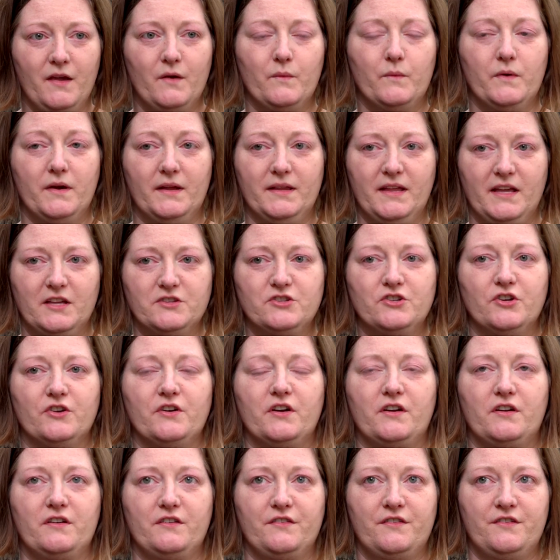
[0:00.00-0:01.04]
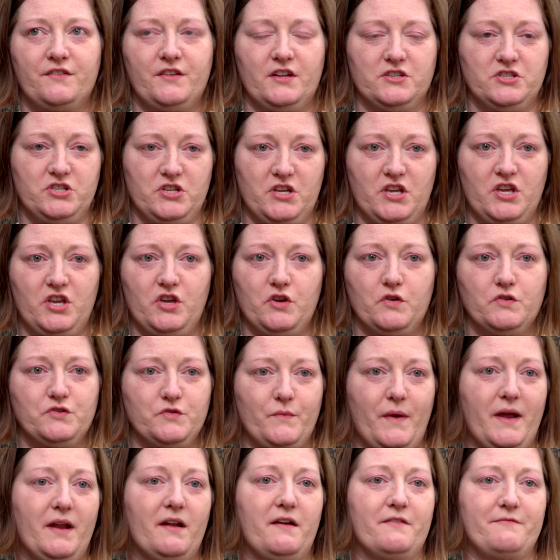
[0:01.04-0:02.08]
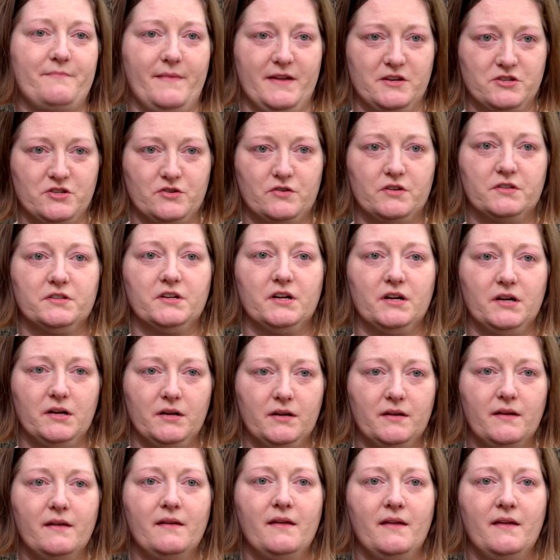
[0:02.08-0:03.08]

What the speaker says: really took such a huge weight off my shoulder,